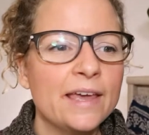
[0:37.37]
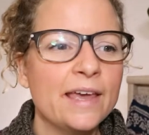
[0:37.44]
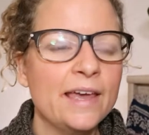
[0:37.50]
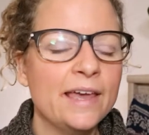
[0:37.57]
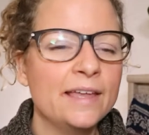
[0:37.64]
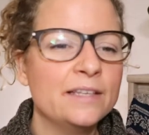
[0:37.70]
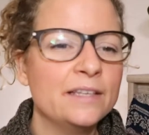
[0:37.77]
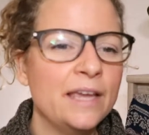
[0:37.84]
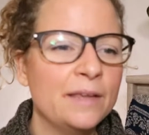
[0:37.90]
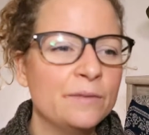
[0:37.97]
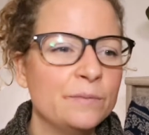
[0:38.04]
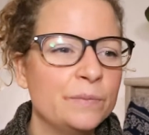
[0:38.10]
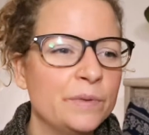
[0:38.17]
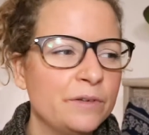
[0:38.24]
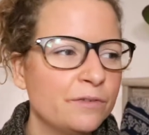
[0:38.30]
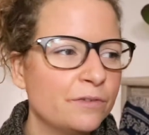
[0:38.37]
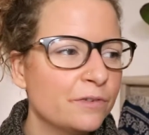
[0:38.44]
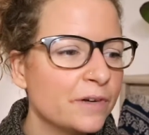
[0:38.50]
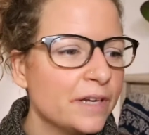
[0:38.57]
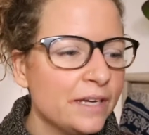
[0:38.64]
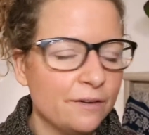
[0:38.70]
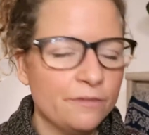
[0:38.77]
and be
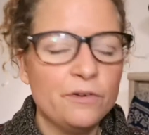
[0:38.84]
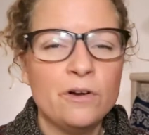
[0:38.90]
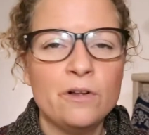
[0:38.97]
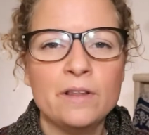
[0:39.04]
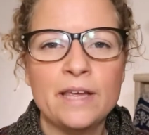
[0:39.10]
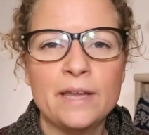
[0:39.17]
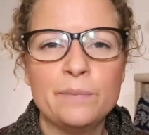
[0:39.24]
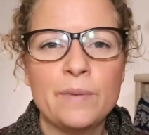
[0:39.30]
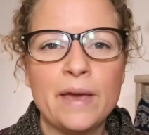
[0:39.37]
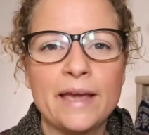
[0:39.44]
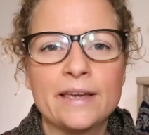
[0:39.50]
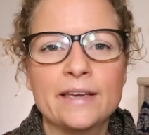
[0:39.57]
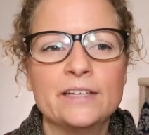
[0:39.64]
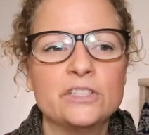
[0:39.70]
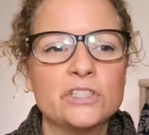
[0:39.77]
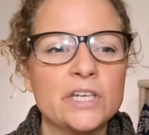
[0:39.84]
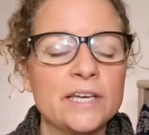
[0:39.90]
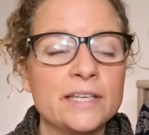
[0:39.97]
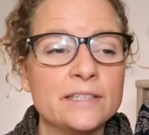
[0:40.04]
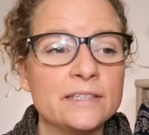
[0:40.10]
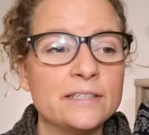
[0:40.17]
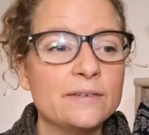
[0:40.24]
free of all that baggage
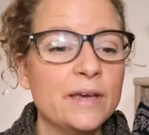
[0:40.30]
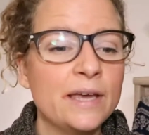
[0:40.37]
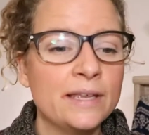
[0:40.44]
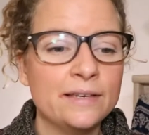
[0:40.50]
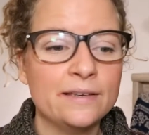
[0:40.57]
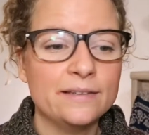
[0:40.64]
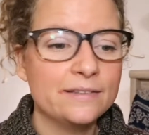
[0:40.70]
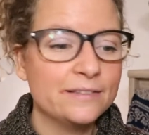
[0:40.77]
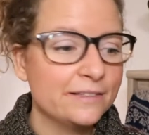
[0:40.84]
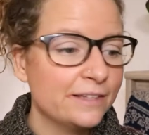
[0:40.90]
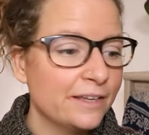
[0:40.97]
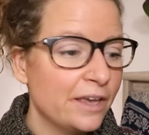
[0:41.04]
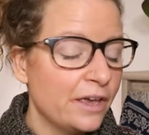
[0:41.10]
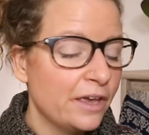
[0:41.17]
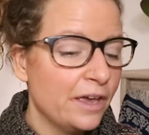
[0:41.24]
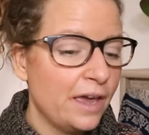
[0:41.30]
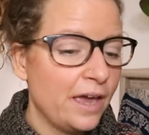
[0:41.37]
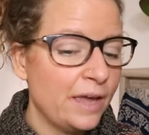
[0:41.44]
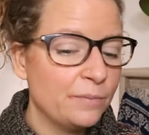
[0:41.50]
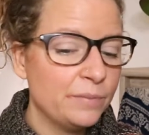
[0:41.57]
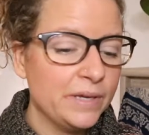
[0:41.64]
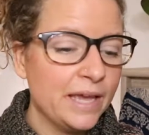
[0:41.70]
and
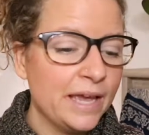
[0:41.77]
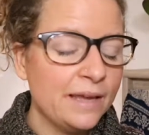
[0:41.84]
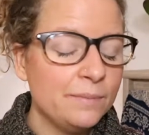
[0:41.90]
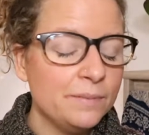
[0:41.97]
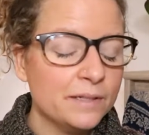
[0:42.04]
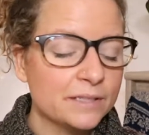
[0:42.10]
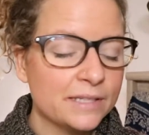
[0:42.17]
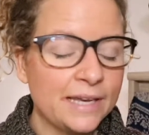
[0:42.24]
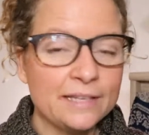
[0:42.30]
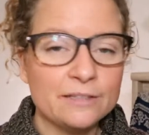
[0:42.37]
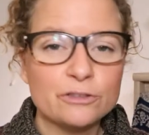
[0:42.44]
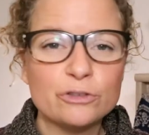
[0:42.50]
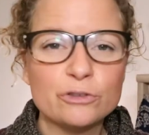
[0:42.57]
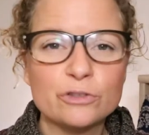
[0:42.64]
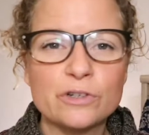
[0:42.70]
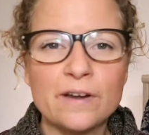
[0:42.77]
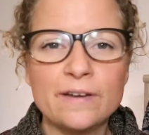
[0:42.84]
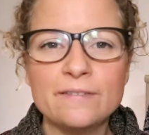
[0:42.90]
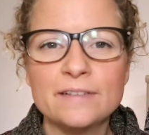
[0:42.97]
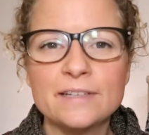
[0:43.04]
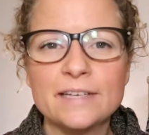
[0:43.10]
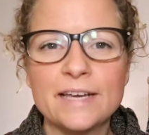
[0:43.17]
be able then to
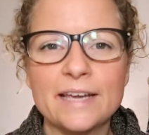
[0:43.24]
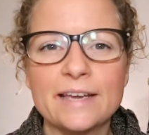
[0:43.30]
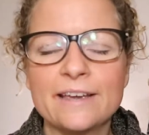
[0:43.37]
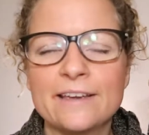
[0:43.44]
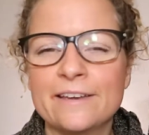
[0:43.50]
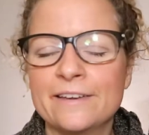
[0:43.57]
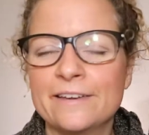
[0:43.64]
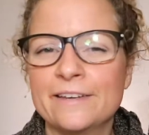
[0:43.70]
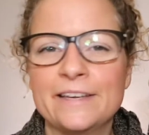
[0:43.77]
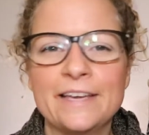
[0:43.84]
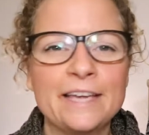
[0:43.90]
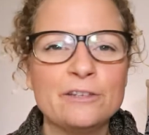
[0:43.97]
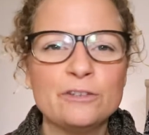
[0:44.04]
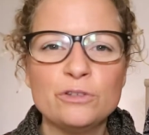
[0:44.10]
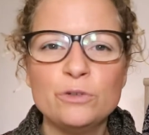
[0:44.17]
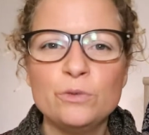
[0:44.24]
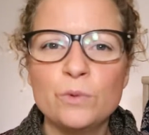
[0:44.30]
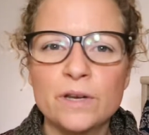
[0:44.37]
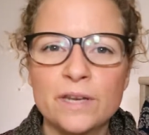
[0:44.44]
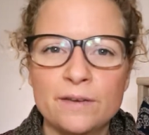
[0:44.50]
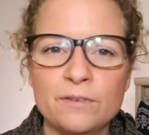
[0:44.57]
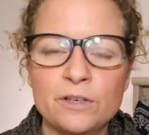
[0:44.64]
travel and do
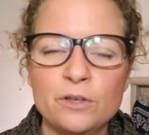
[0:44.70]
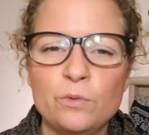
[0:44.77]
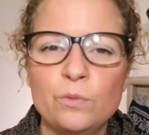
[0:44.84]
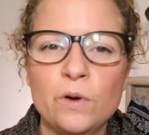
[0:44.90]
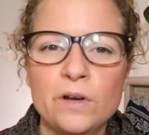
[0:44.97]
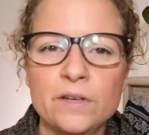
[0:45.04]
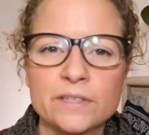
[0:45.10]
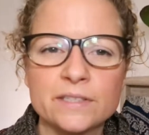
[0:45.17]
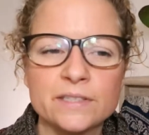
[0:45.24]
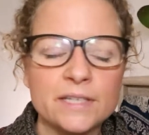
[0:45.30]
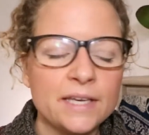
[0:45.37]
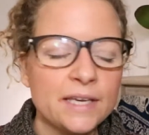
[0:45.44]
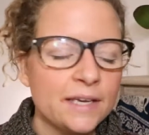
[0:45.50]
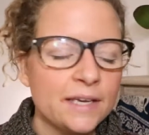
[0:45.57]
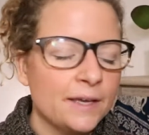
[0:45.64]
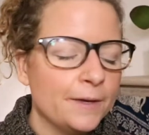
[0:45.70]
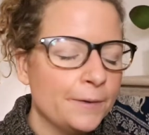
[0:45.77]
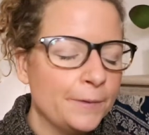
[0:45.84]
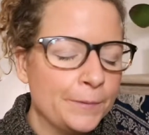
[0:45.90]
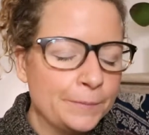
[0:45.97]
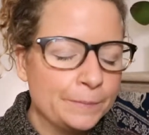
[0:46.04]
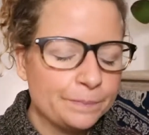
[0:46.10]
whatever you want.
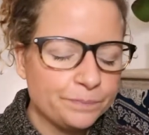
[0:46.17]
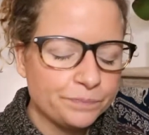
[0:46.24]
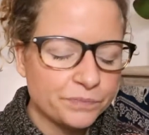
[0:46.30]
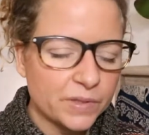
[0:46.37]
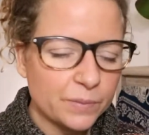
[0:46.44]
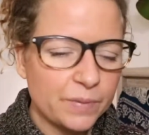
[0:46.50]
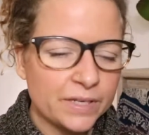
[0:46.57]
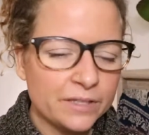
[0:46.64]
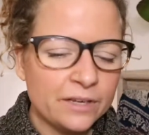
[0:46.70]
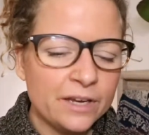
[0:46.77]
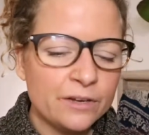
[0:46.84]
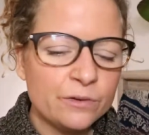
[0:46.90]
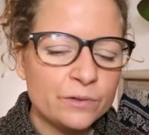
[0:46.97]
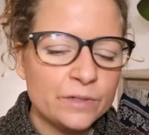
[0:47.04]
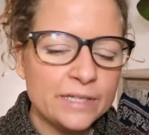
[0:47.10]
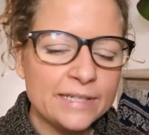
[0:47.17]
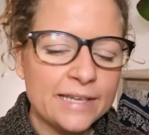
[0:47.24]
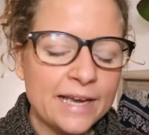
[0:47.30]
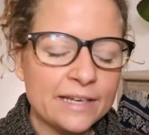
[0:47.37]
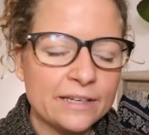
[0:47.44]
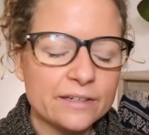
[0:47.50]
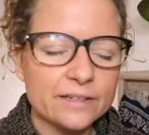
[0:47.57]
But not only
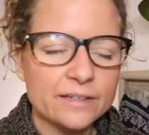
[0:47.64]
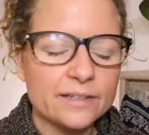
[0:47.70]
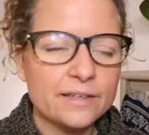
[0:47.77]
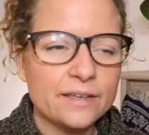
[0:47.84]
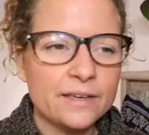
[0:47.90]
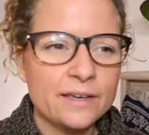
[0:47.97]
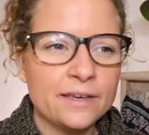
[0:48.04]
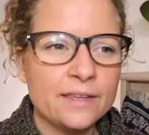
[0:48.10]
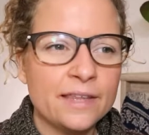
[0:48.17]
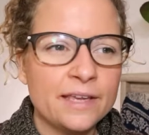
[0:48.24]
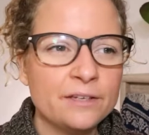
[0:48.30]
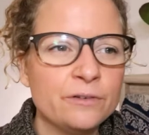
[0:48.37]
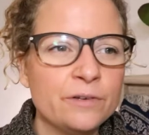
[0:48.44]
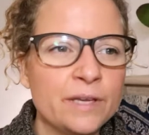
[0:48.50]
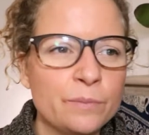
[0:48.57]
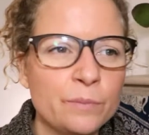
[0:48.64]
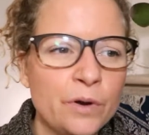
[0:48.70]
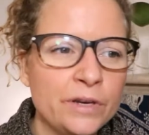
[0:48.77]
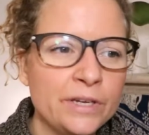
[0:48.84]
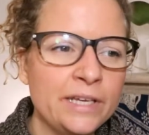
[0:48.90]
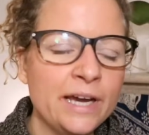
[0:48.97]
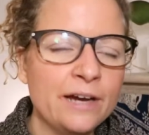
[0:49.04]
that, that you get
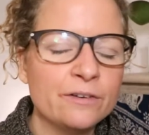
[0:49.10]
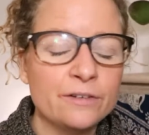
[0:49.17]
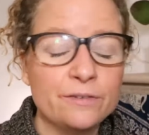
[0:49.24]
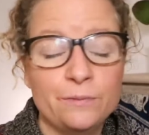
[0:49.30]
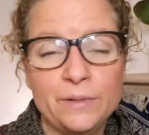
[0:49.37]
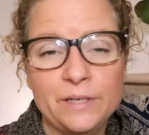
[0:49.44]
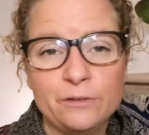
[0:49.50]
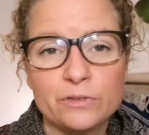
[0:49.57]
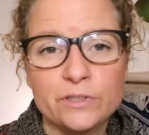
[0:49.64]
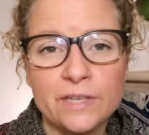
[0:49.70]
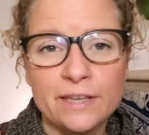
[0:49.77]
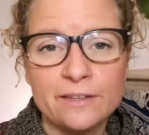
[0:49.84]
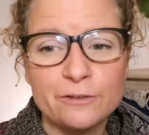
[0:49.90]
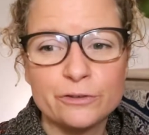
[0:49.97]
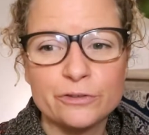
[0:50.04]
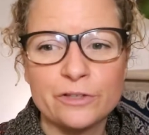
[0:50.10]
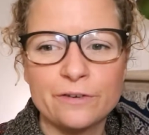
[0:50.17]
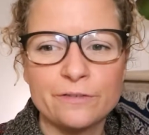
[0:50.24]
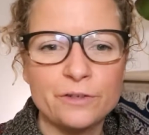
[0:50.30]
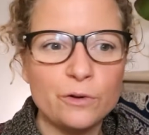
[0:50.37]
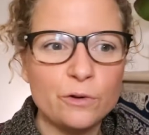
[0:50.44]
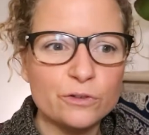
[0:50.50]
money out of when you sell your
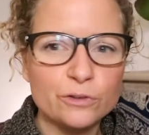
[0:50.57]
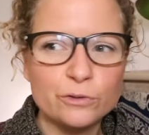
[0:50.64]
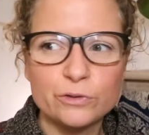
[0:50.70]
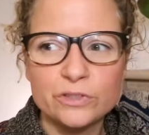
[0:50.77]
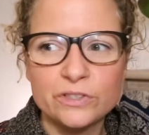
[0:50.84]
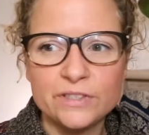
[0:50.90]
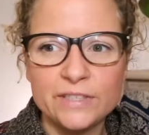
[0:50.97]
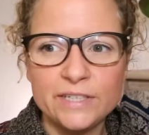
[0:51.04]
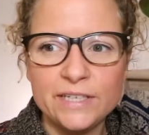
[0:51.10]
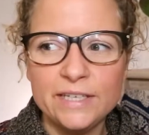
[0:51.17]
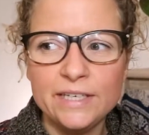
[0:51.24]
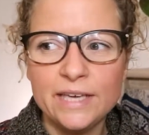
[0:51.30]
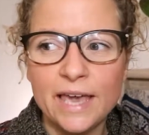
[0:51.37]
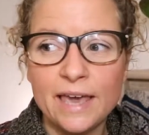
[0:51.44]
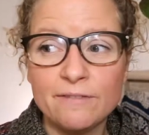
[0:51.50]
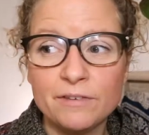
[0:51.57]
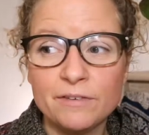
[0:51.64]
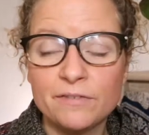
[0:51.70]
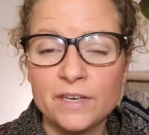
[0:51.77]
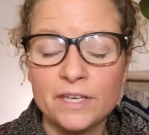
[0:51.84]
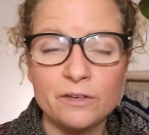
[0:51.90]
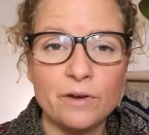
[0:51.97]
stuff, you also see
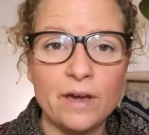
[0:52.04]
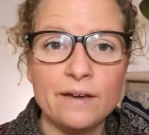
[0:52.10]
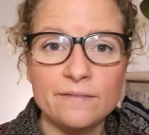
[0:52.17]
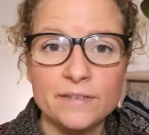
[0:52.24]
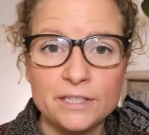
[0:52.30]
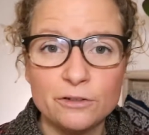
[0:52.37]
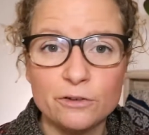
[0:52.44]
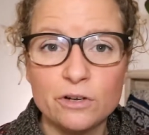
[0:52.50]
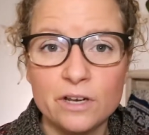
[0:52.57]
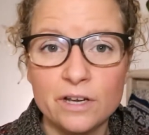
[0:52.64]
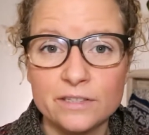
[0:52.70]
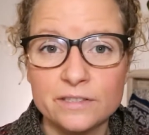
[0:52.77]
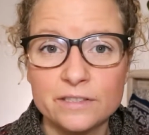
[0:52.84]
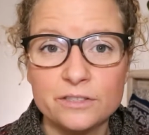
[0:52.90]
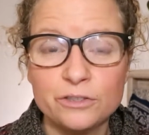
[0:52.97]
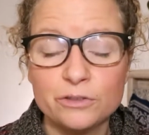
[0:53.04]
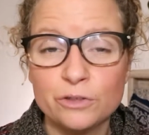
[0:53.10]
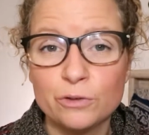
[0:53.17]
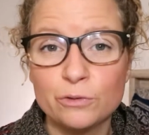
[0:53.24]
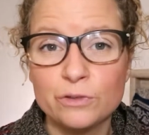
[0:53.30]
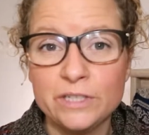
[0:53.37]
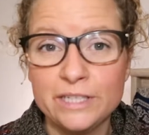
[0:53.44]
everything you have in your closet you
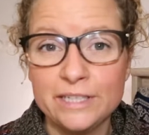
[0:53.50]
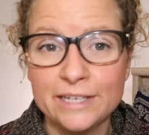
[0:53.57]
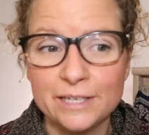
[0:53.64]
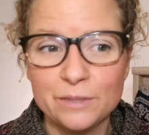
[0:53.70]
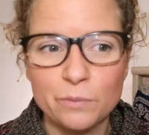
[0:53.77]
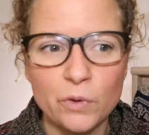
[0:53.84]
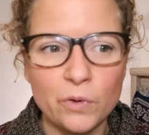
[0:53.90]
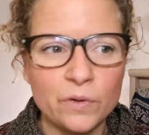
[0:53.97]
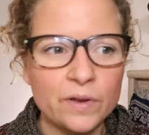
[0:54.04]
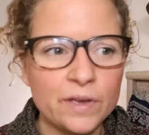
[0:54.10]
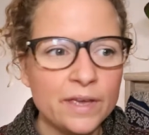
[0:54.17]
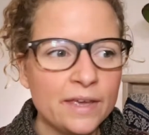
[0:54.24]
don't need anymore.